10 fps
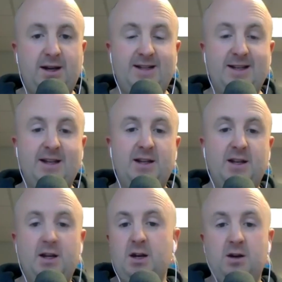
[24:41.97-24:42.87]
is it
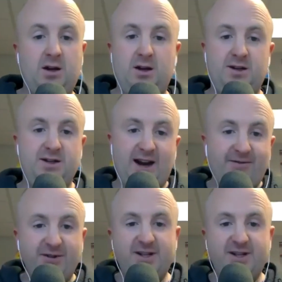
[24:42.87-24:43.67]
does every